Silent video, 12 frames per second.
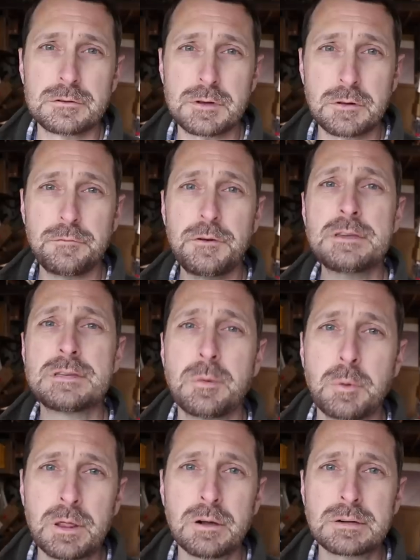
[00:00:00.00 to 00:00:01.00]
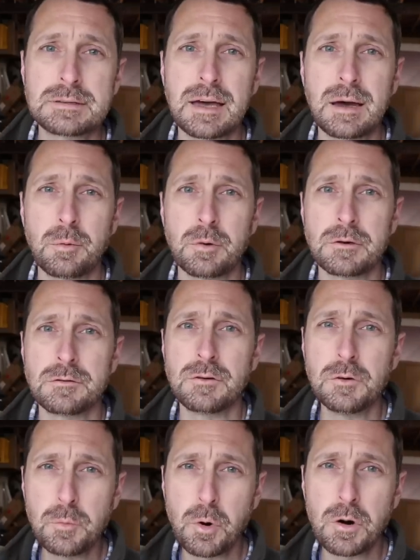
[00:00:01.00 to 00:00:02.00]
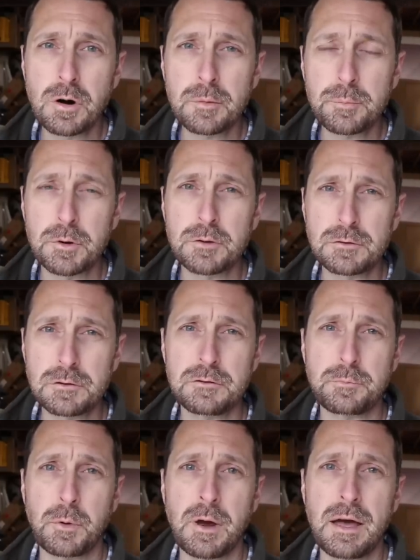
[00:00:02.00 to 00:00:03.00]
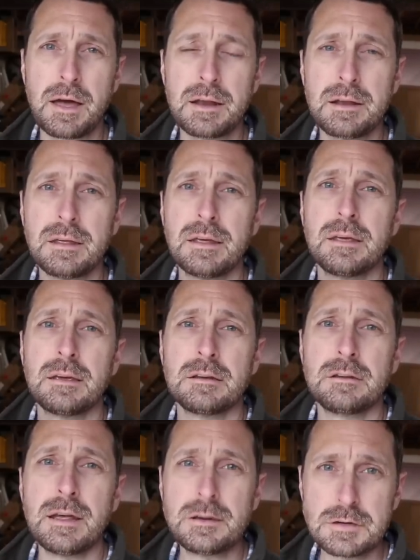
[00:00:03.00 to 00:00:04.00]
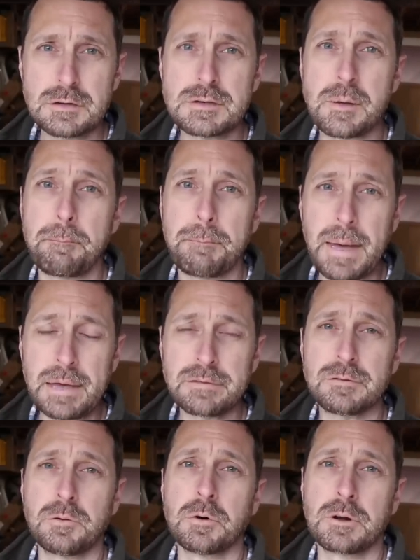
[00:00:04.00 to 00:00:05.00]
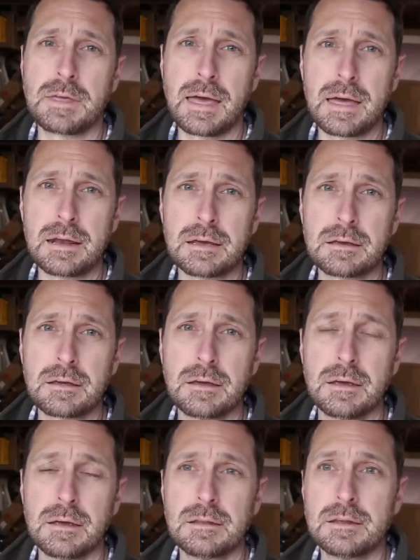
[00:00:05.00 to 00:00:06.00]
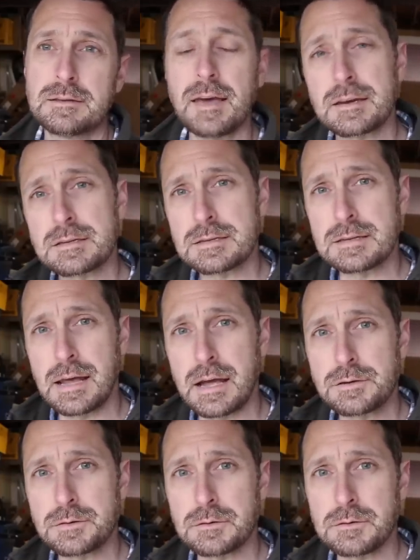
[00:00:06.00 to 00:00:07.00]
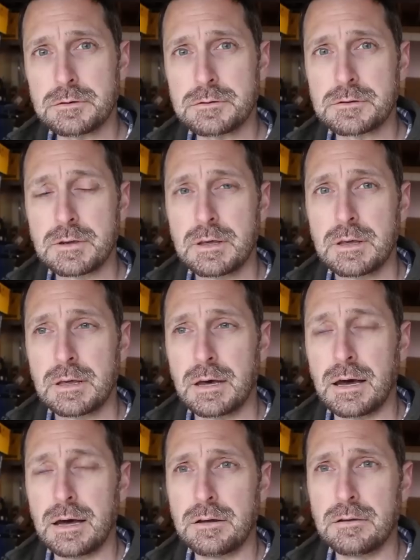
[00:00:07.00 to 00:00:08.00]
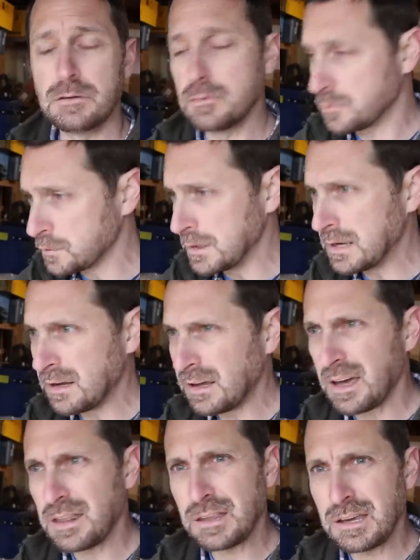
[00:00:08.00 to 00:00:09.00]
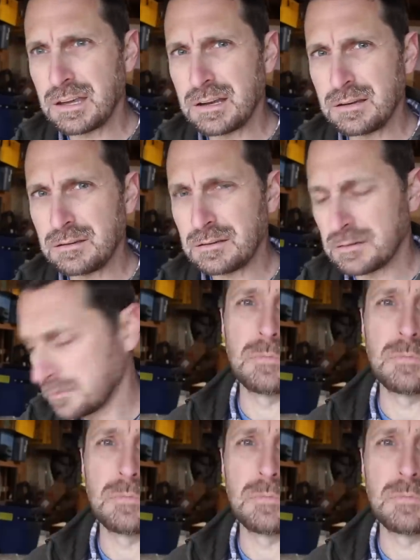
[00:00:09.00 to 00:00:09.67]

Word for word: So the feeds that we looked at were DuMOR, Producer's Pride, Nature's Best Organic, the Texas Naturals, uh, Nutrena, I think it is.